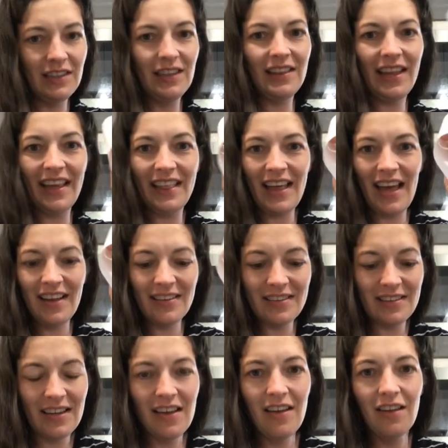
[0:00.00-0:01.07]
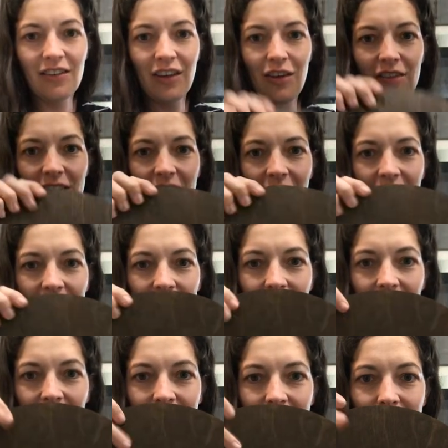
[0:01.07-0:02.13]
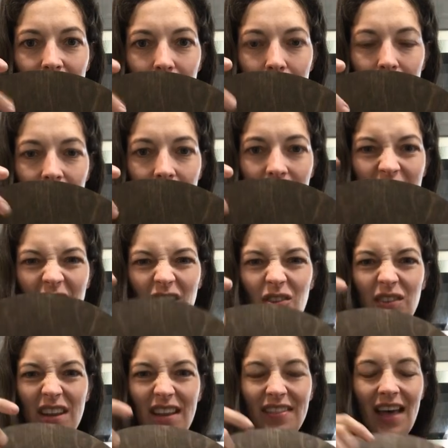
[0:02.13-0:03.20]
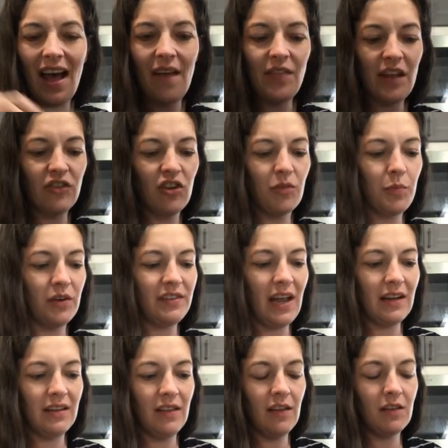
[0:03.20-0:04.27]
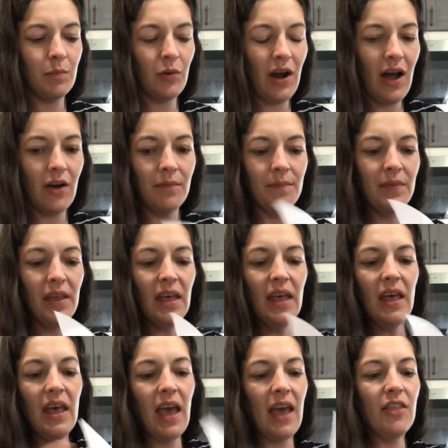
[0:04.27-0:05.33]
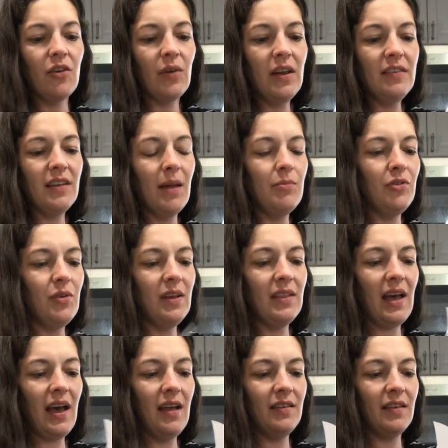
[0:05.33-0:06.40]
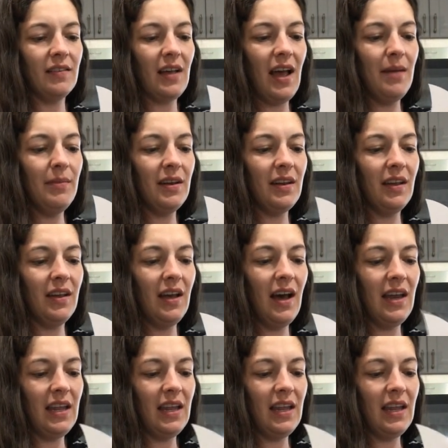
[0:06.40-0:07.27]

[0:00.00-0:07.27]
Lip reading: like that. So you see I kind of cut the top part off because I don't need that. That's just protecting this brown. And the reason I'm doing that is because I'm going to cut